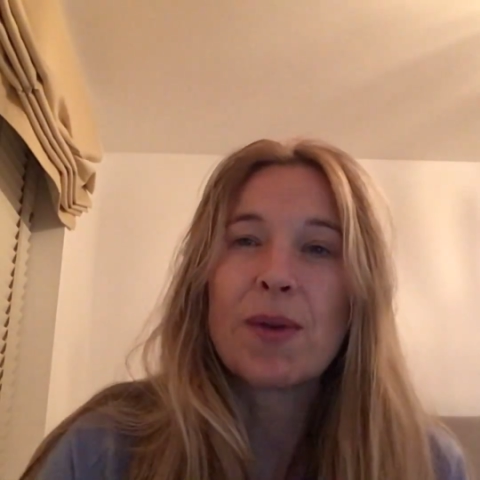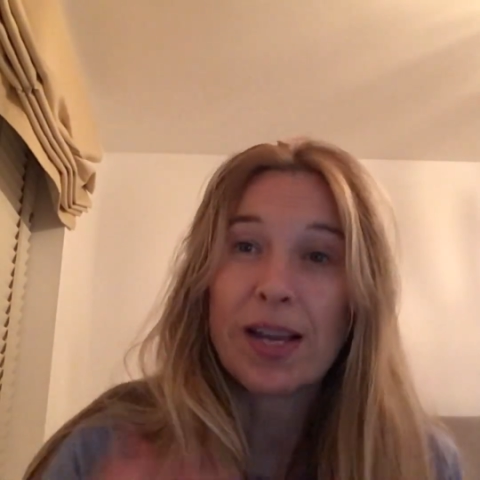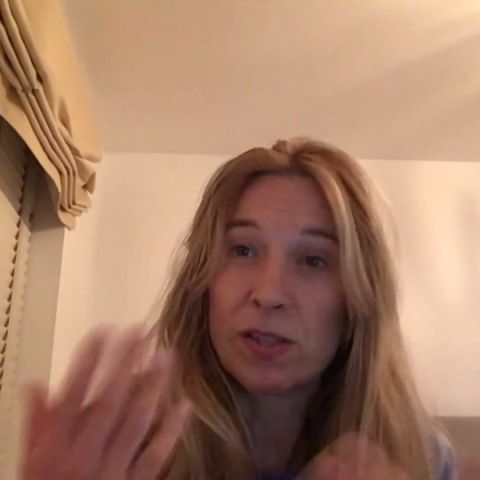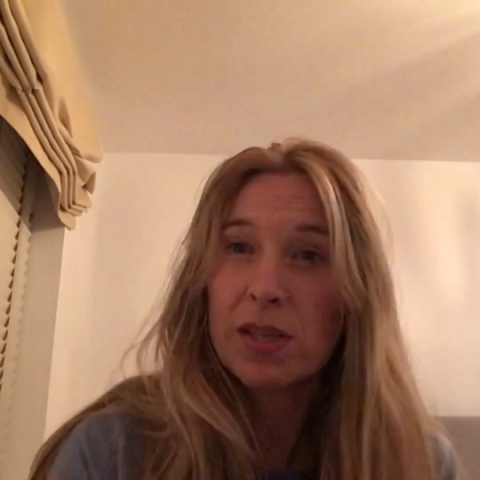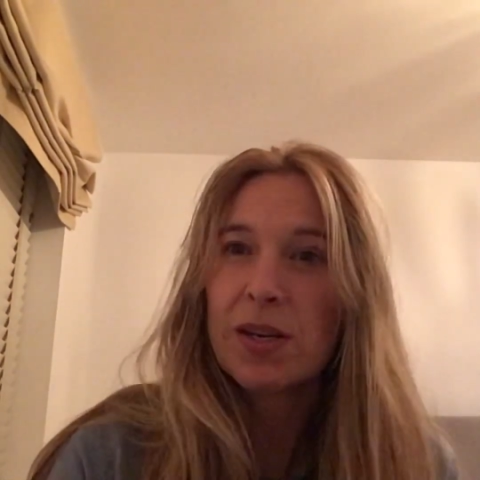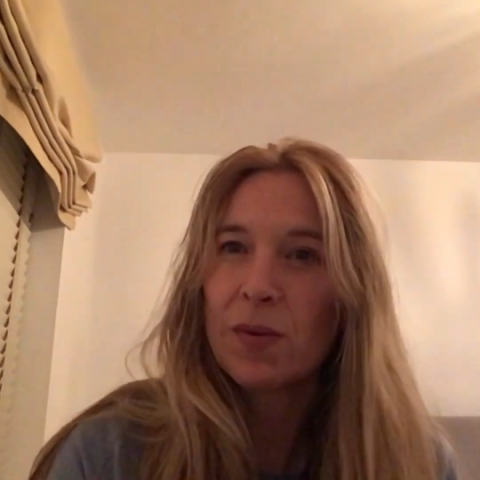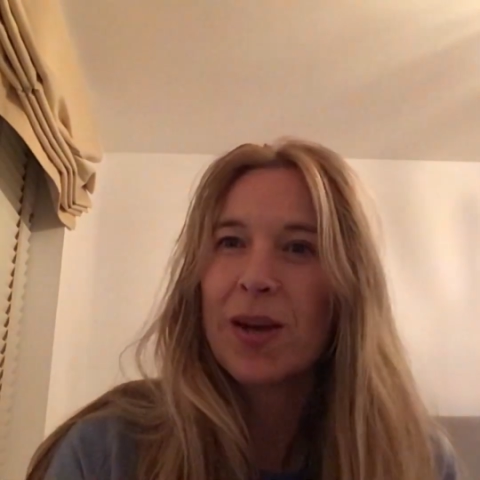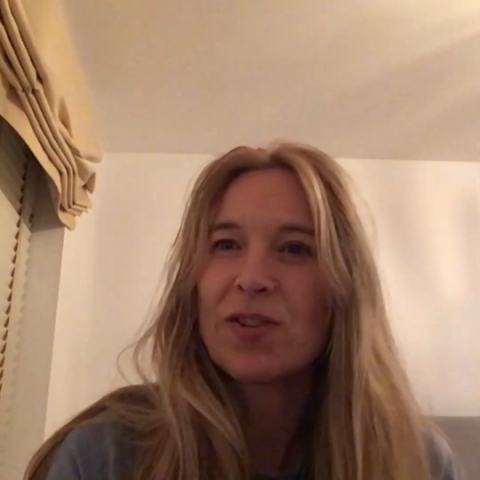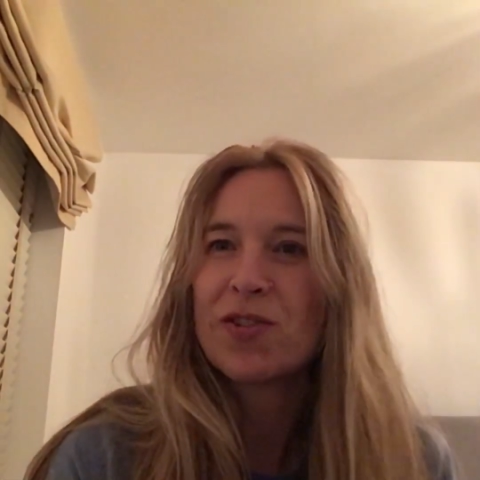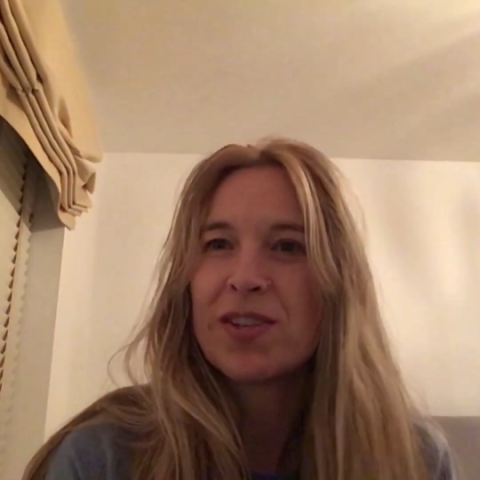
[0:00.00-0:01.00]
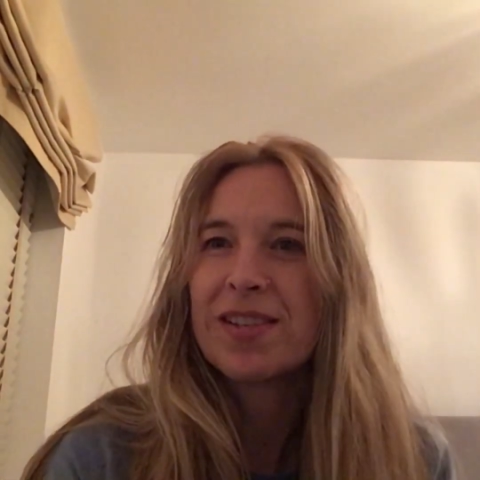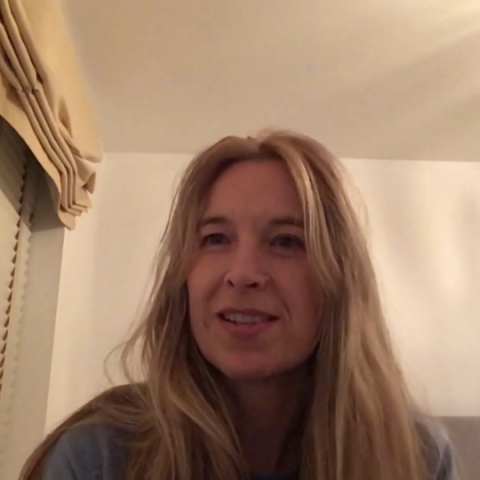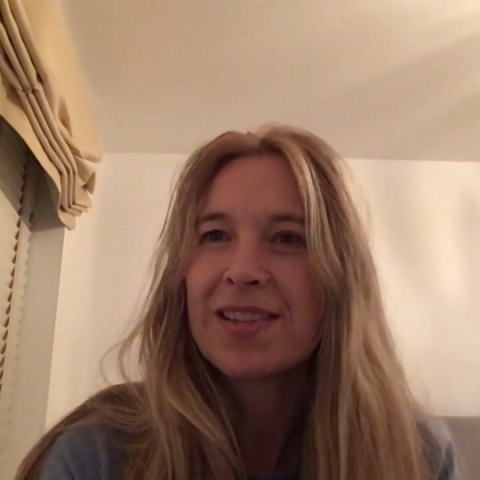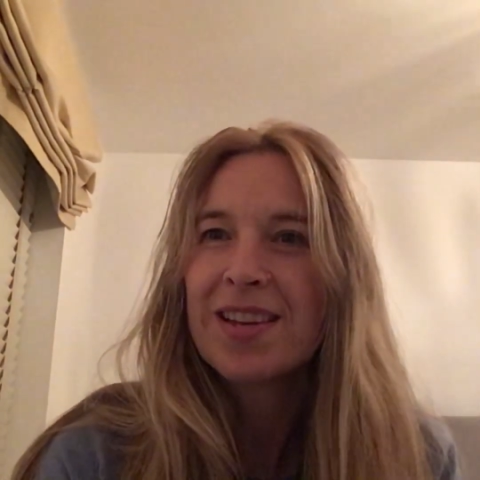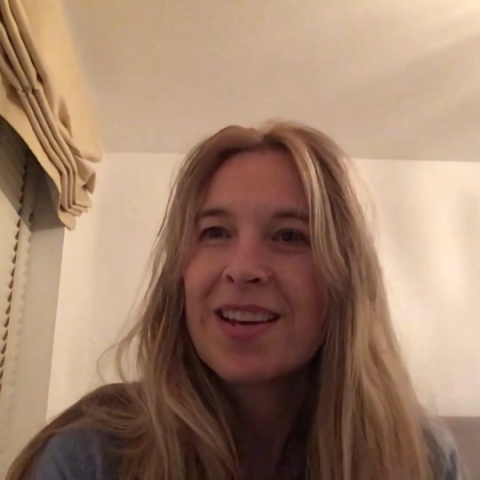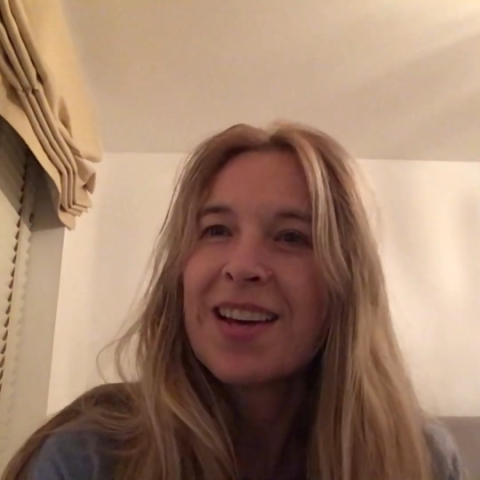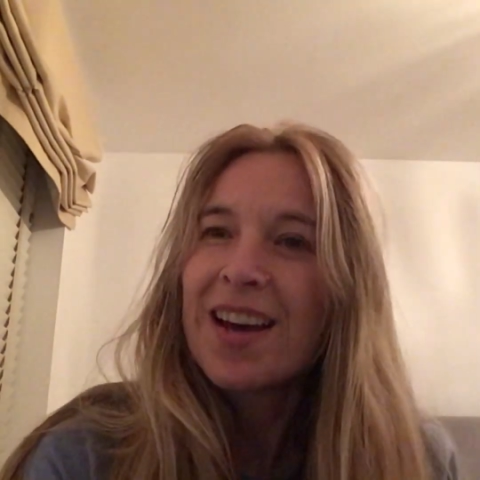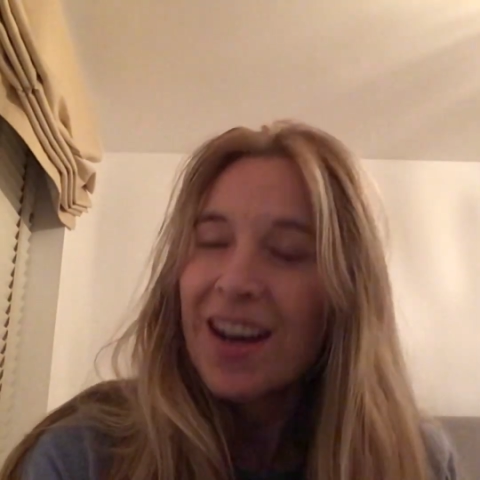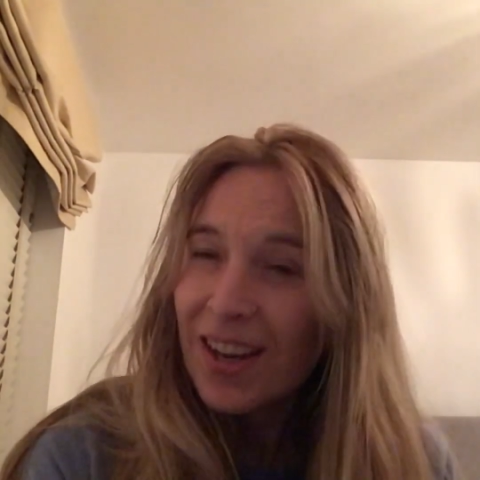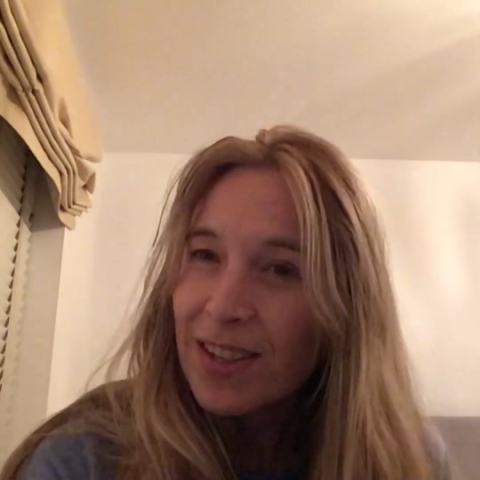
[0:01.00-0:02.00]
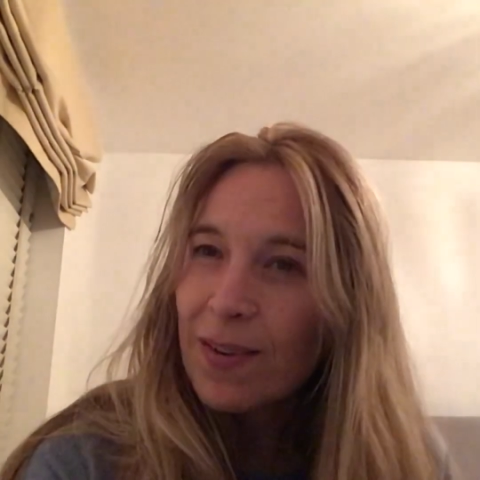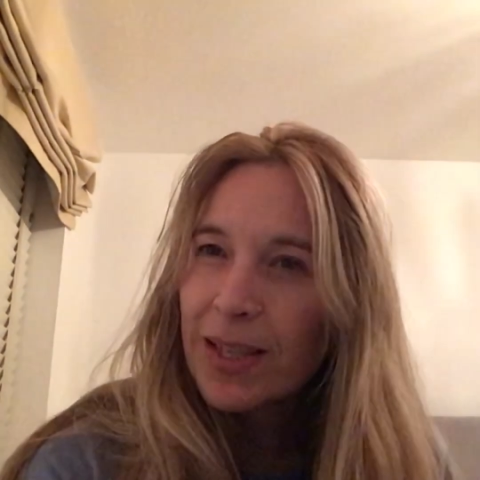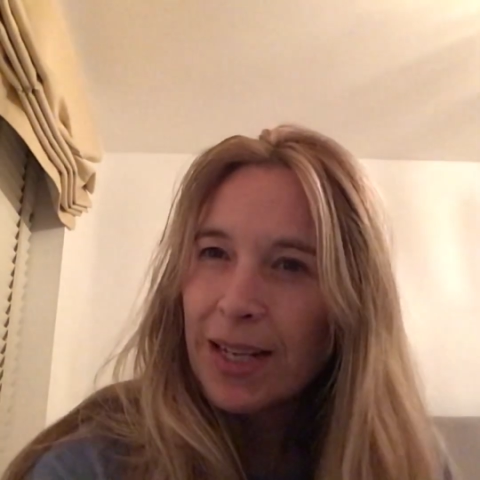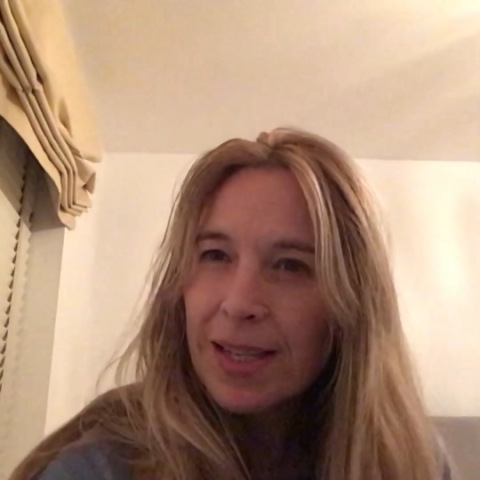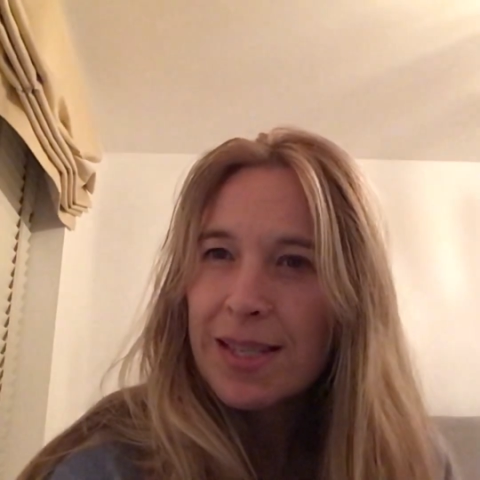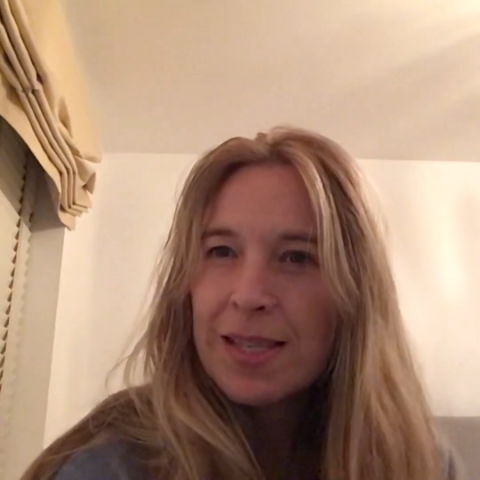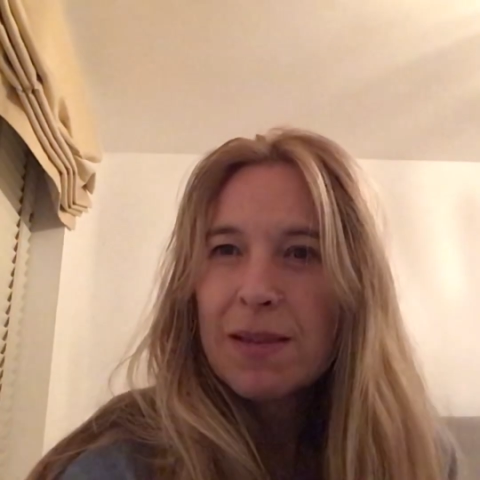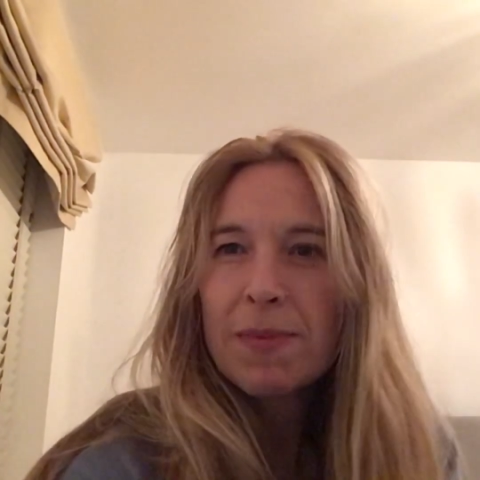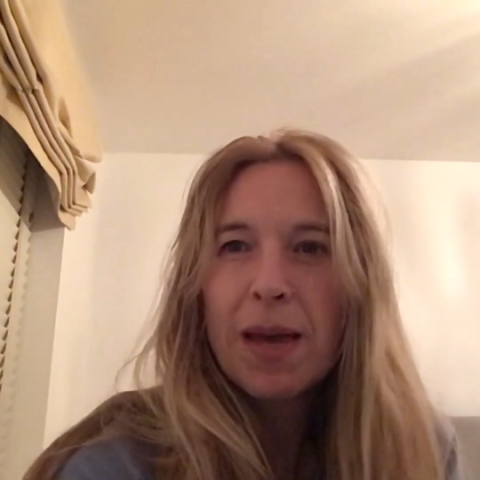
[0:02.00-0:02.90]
ask you questions, and you could answer them.